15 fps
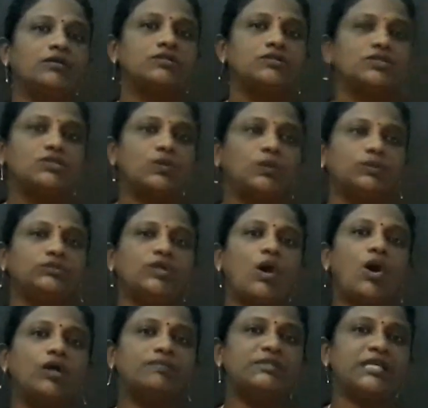So the
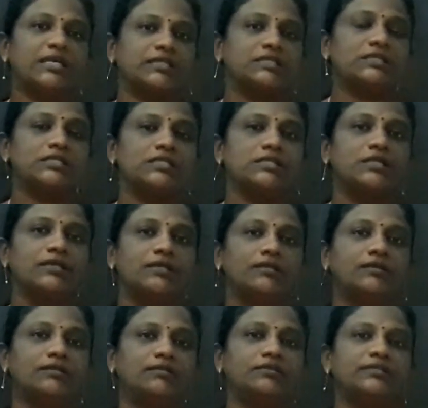objects
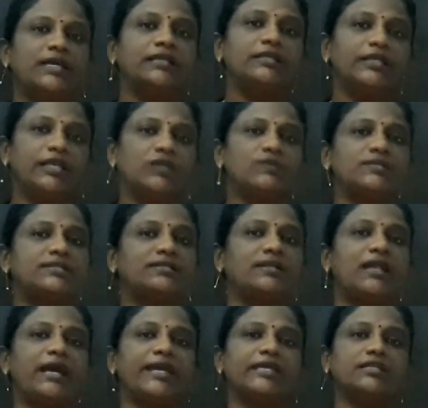that gives
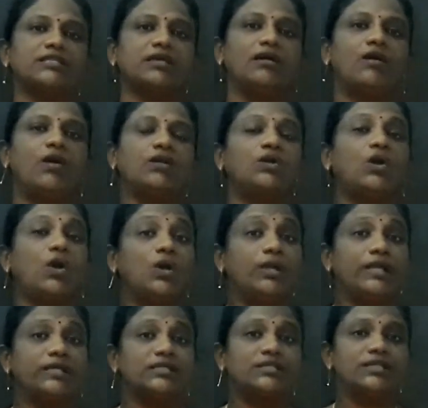light are called
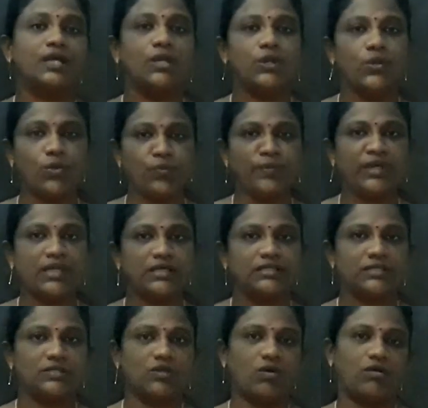as
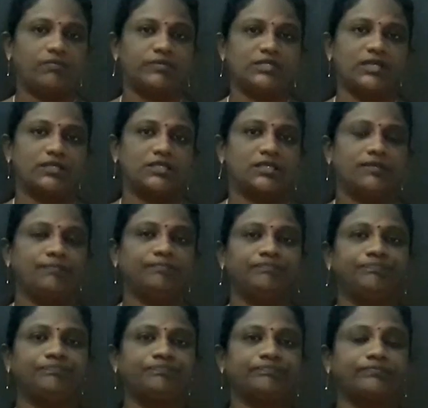luminous object,
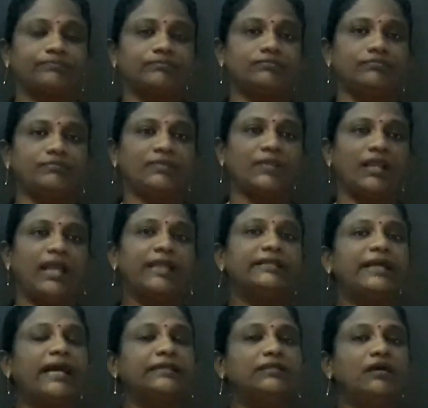and
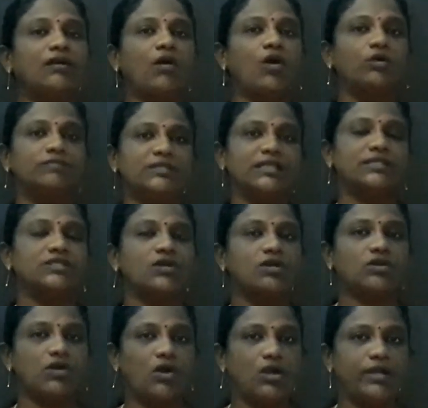the other objects are
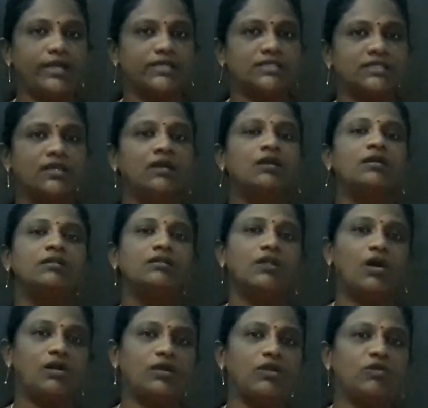called as
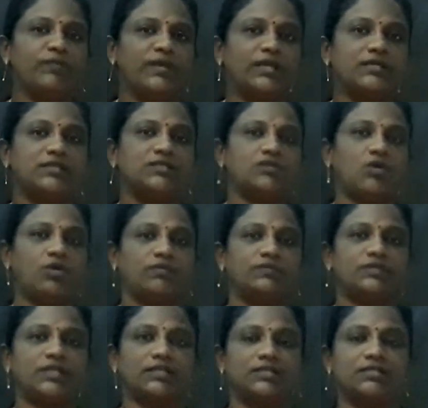non-luminous
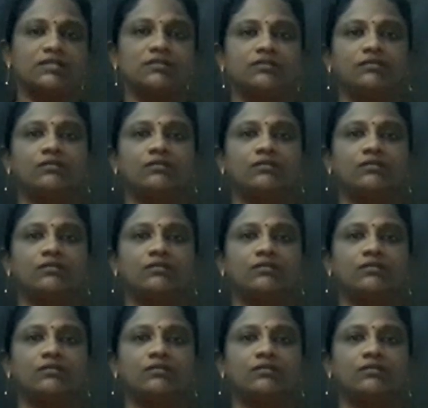objects.